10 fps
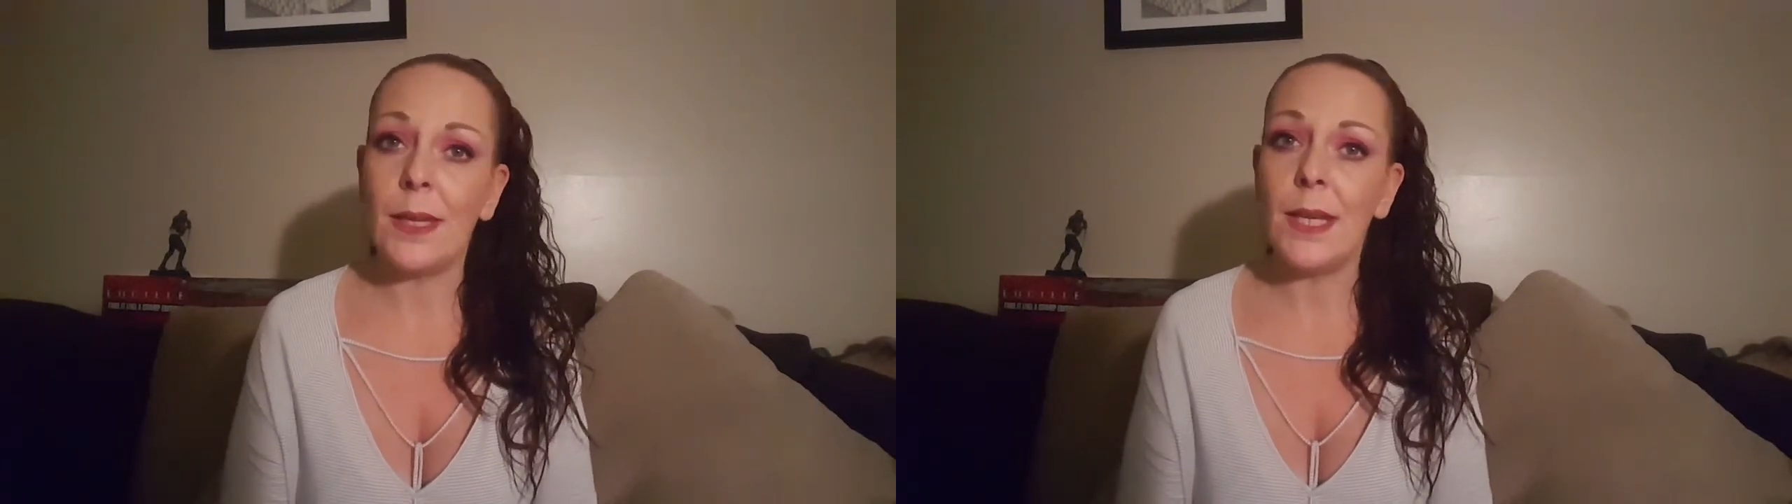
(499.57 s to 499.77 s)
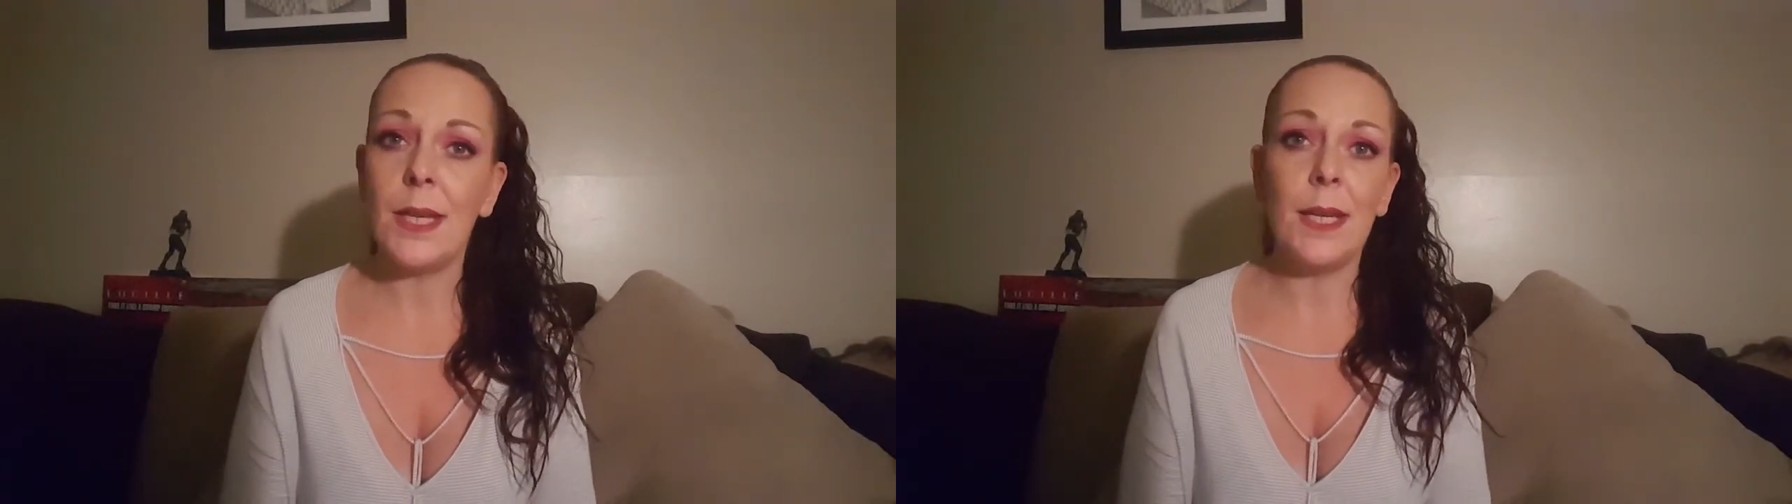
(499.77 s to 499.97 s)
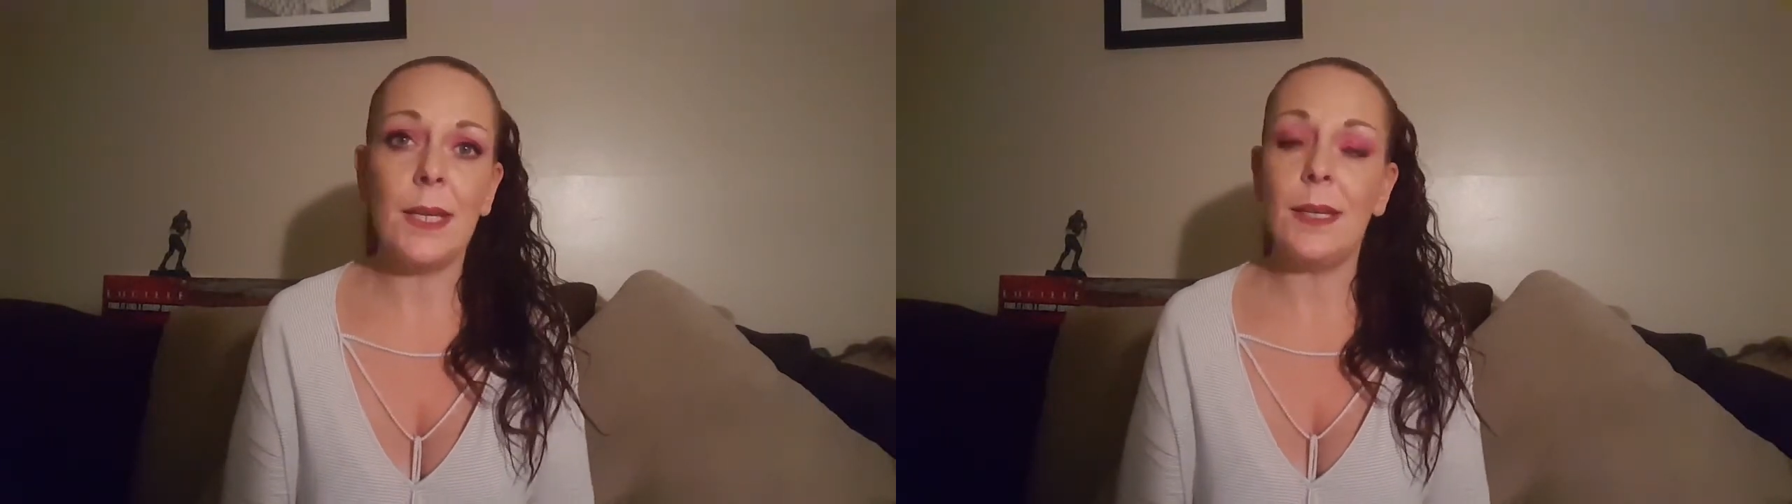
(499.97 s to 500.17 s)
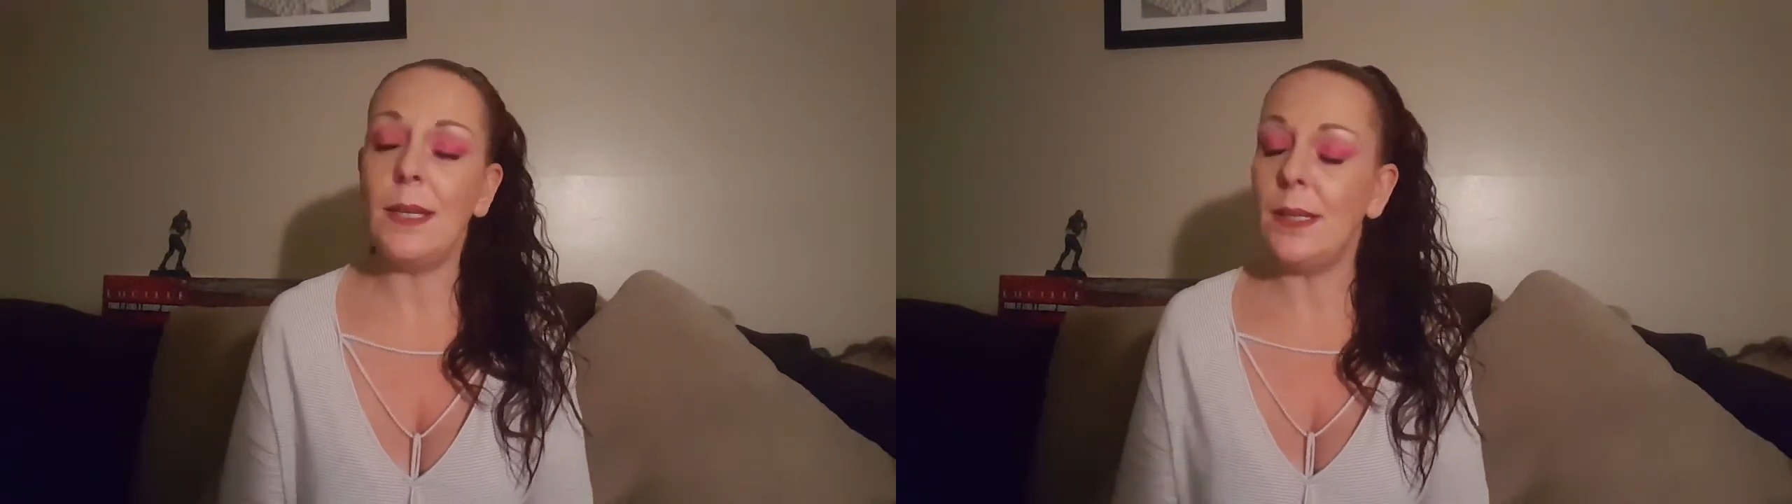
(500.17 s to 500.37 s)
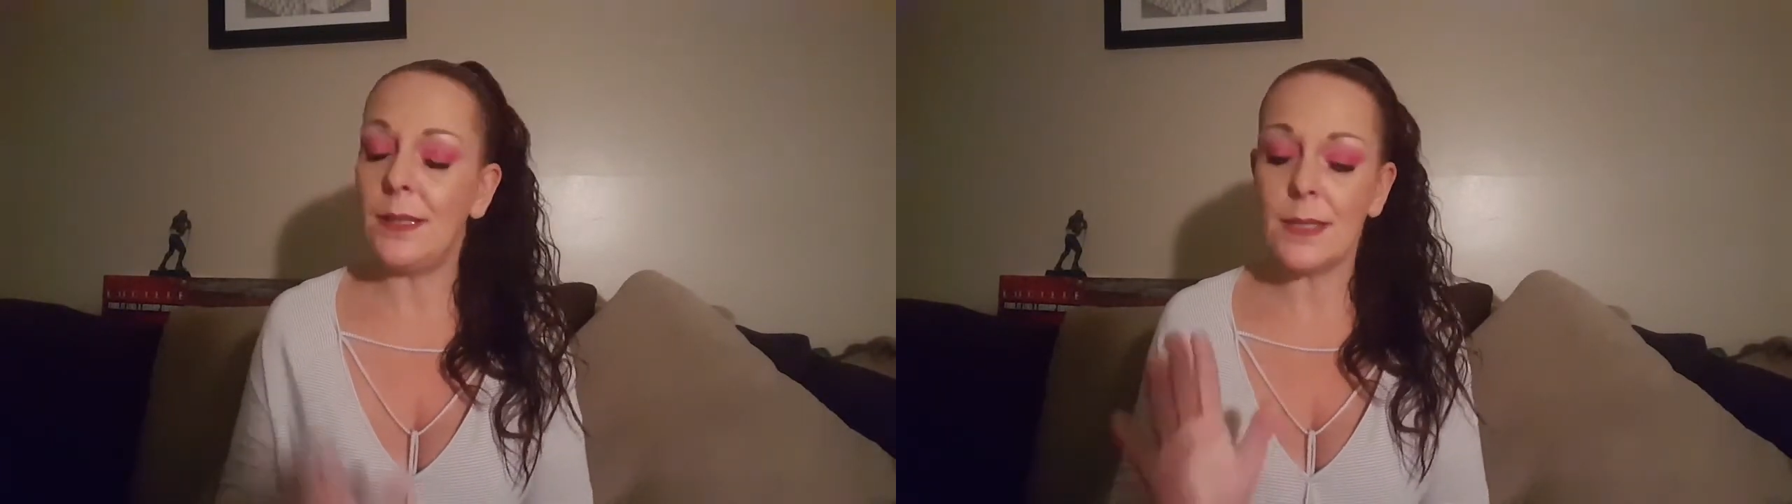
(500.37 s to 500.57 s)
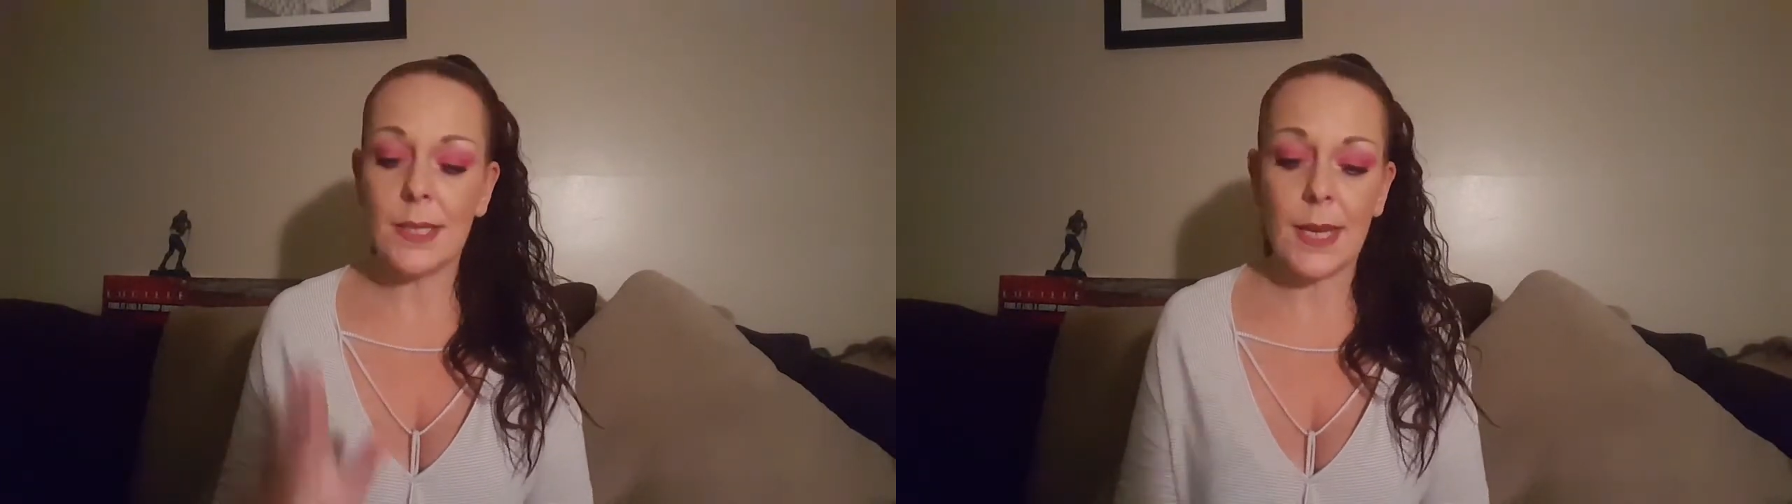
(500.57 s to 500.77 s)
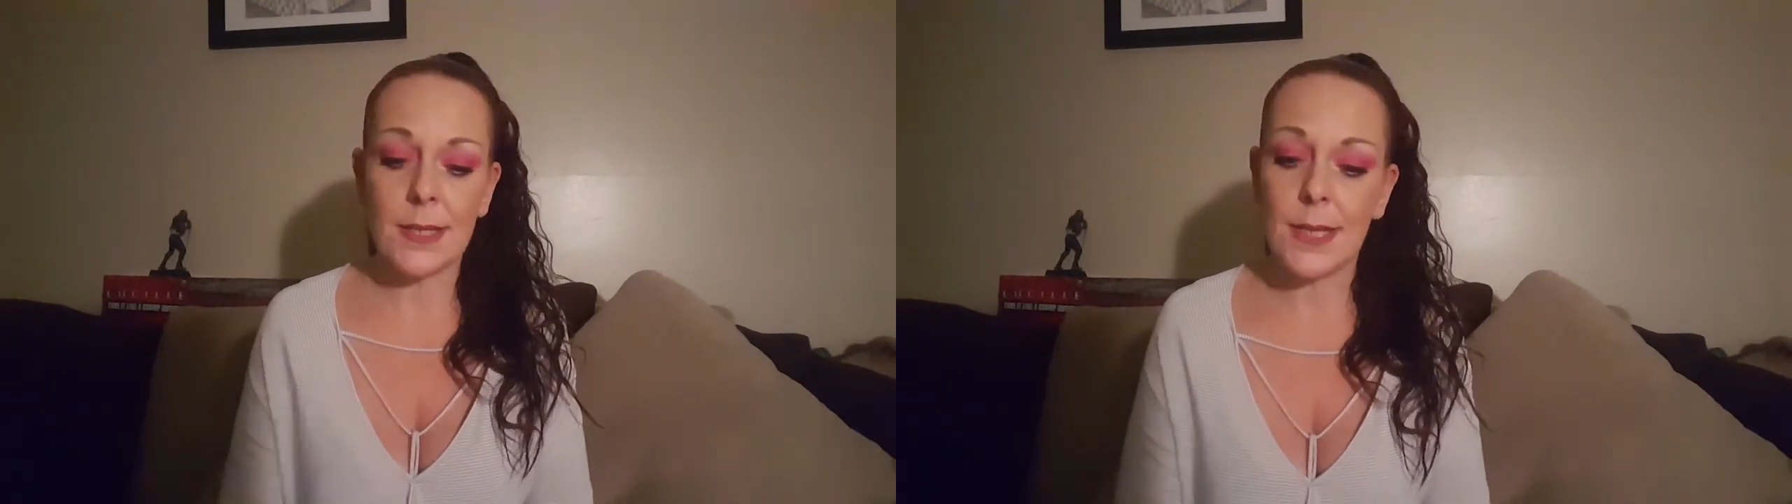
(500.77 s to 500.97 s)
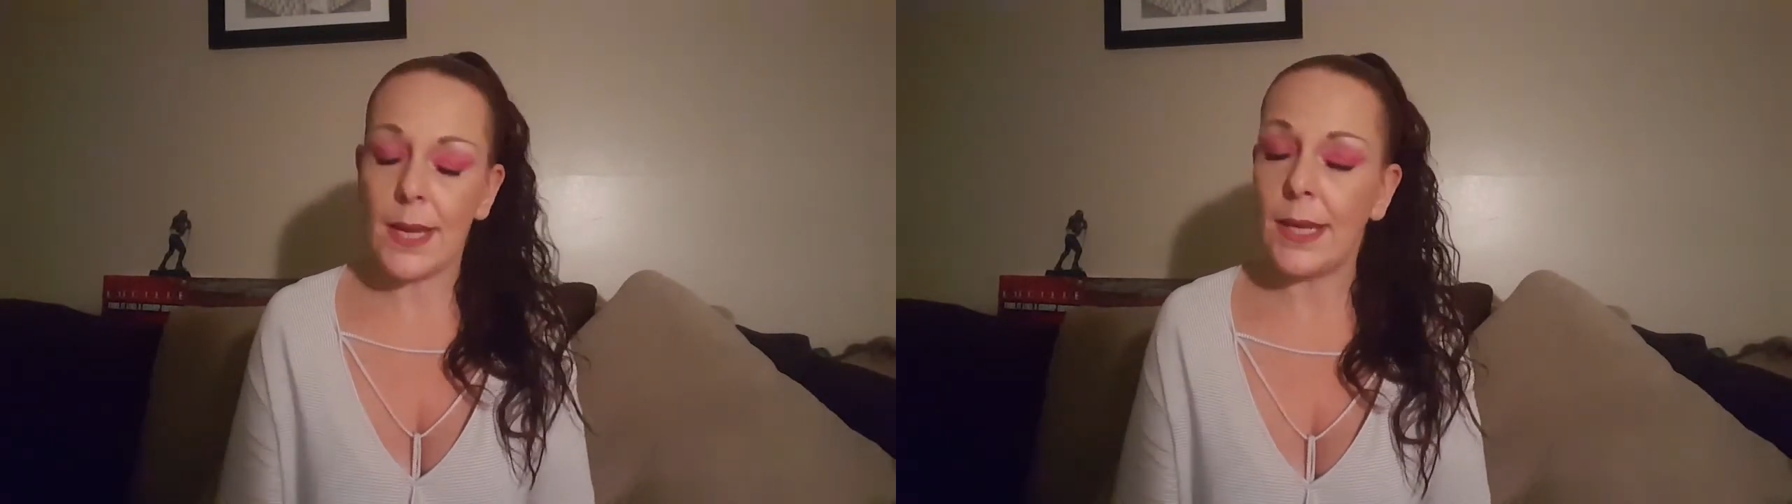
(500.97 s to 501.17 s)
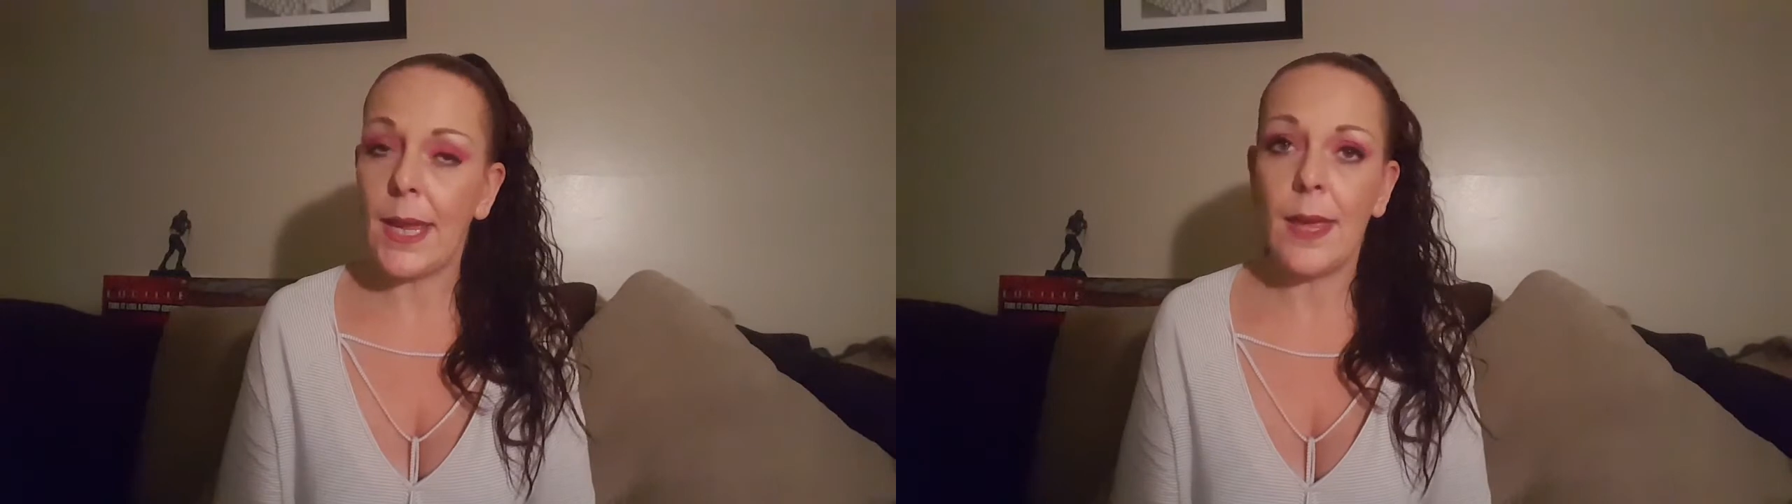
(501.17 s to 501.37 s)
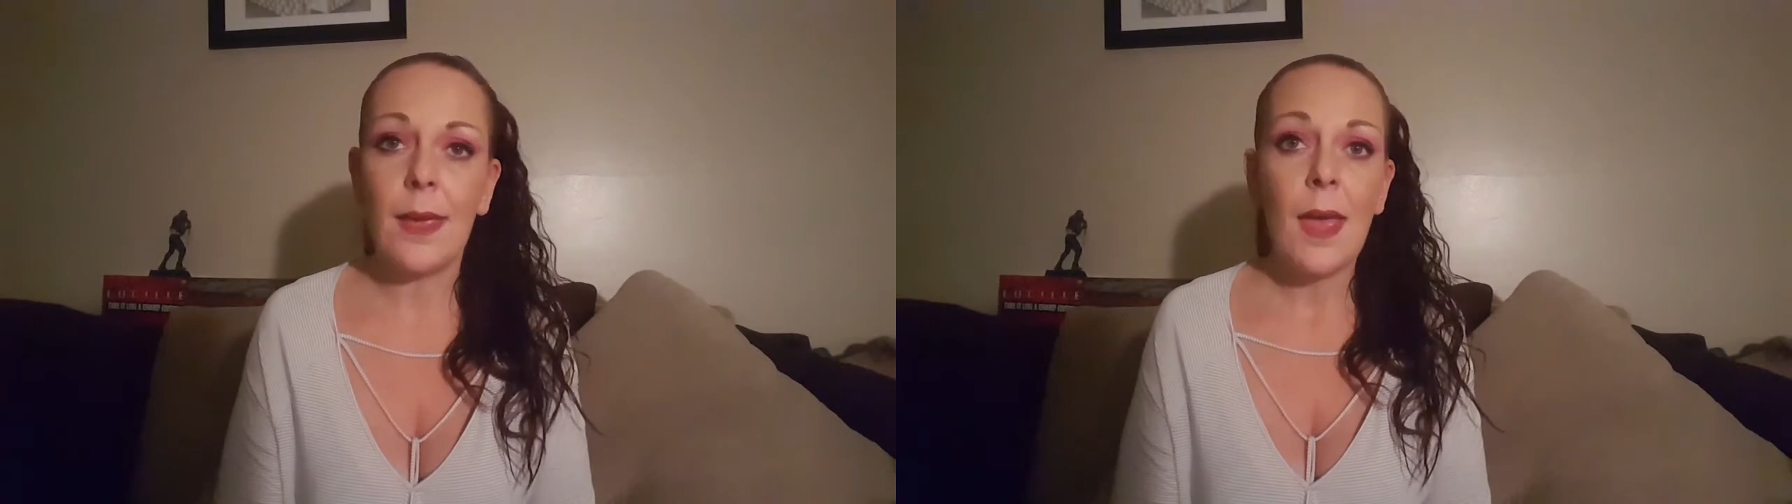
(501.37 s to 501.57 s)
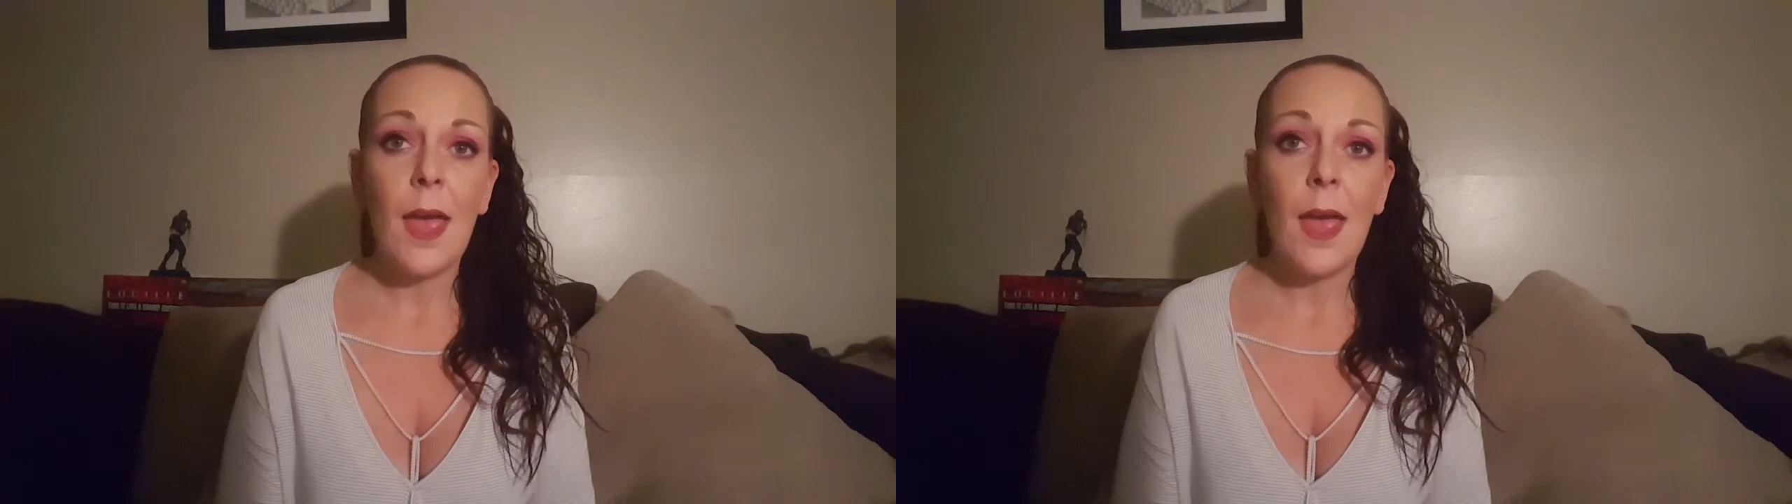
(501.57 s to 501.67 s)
He just can't take it.